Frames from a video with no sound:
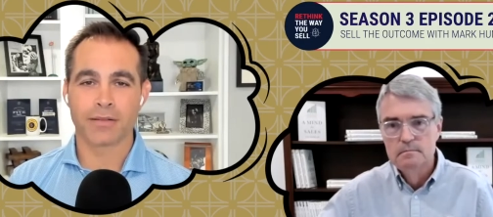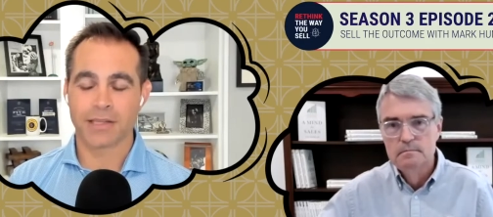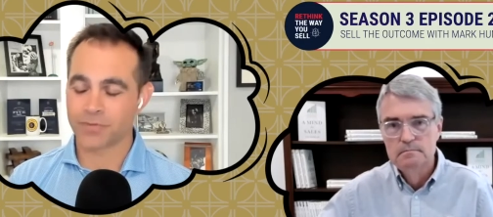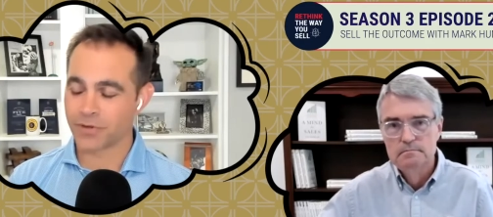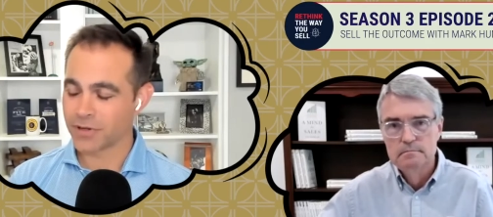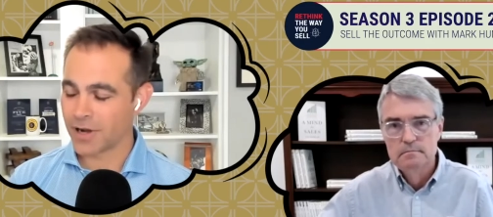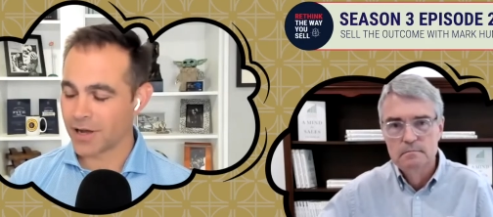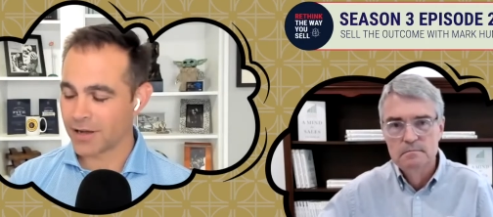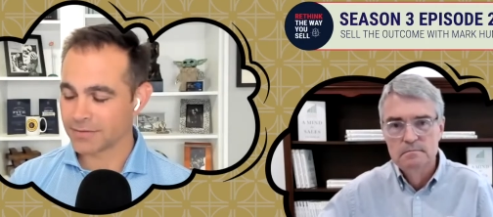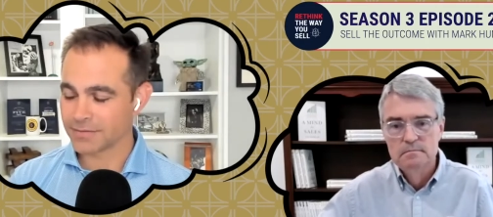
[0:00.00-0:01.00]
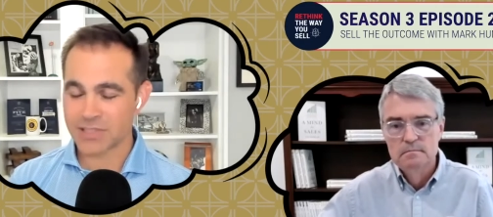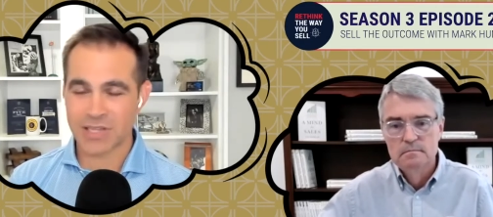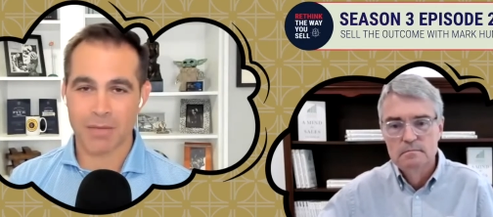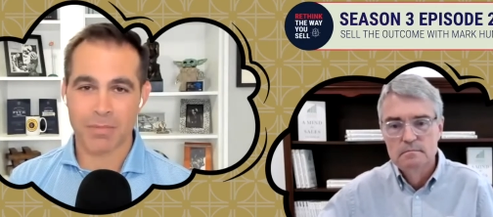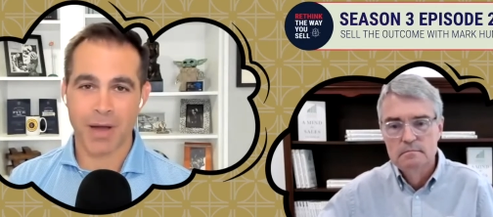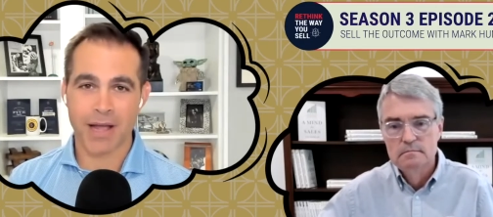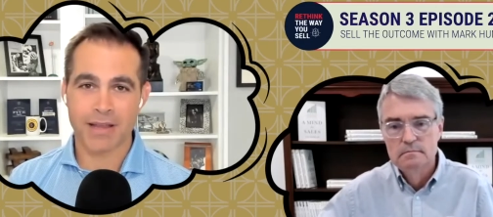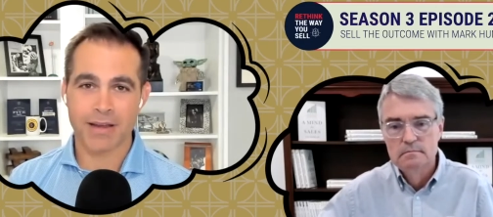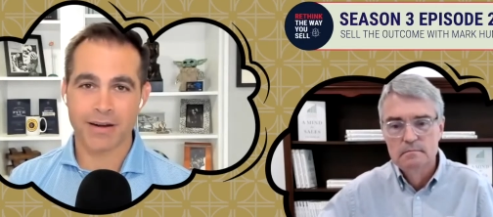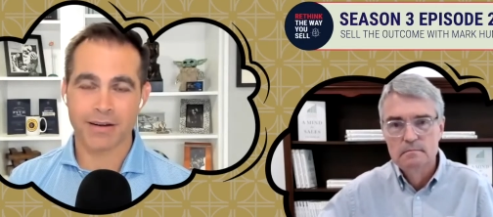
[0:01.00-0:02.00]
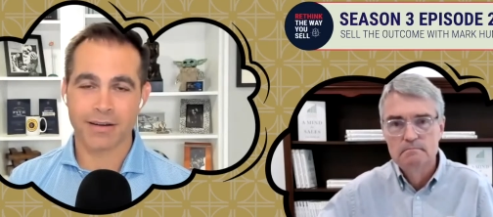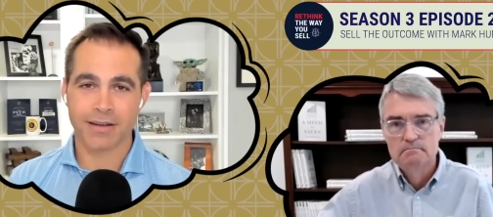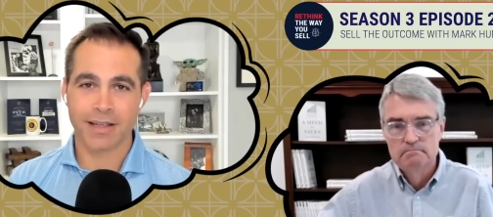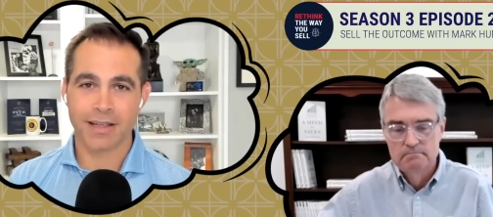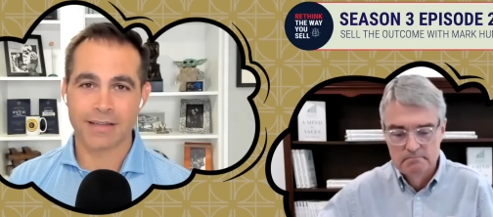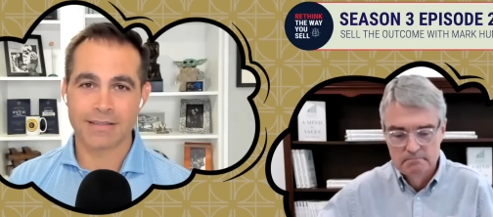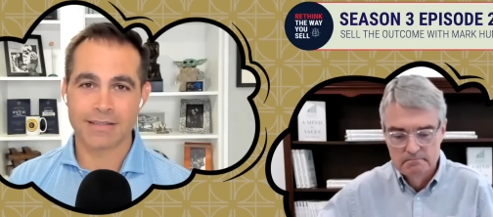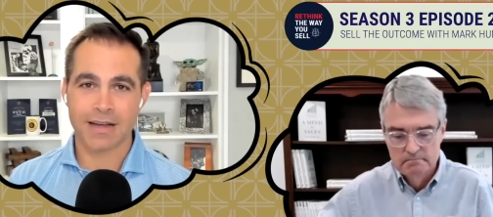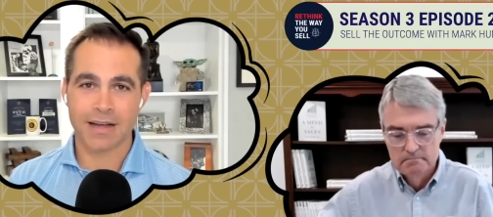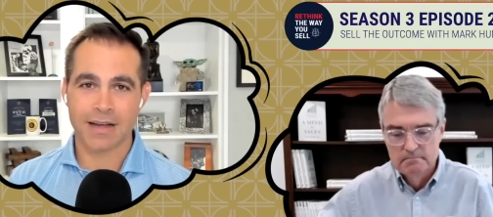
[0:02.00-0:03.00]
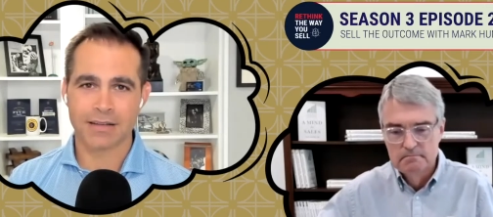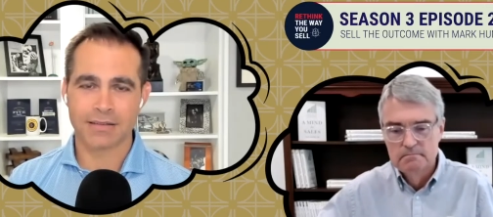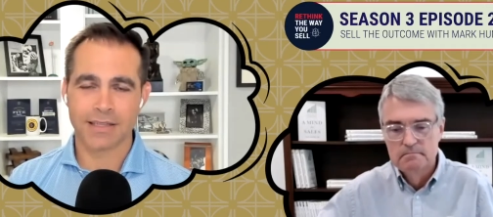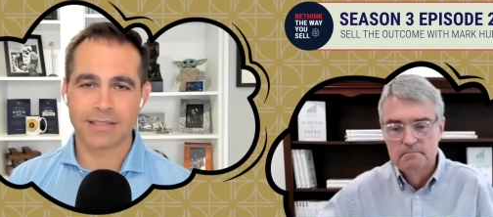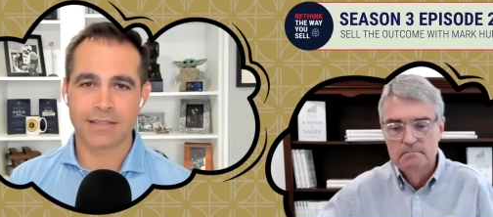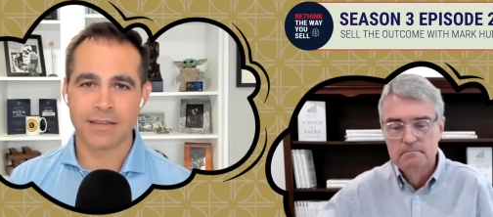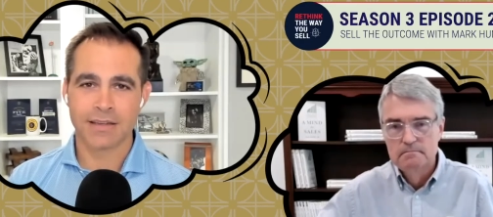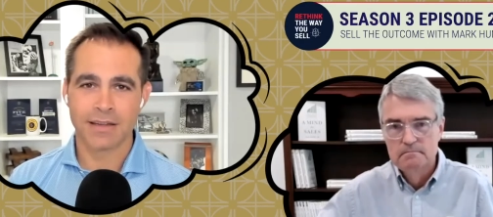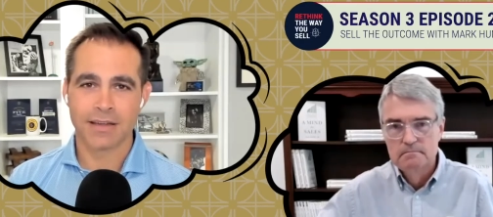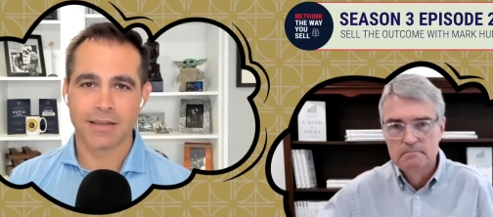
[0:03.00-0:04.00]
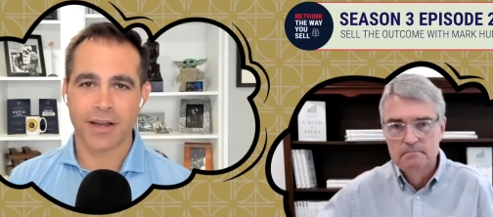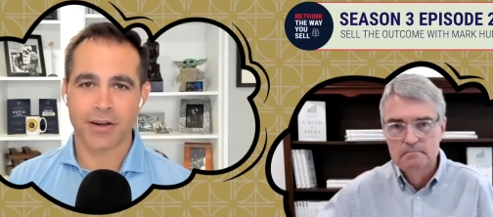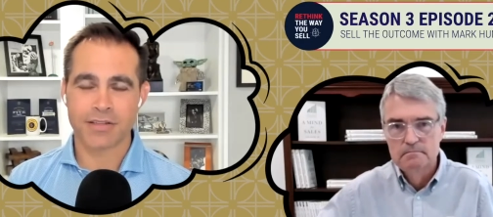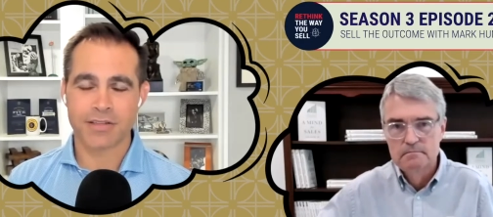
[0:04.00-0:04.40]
Speaker 1: Thanks for stopping by here, and let's carry this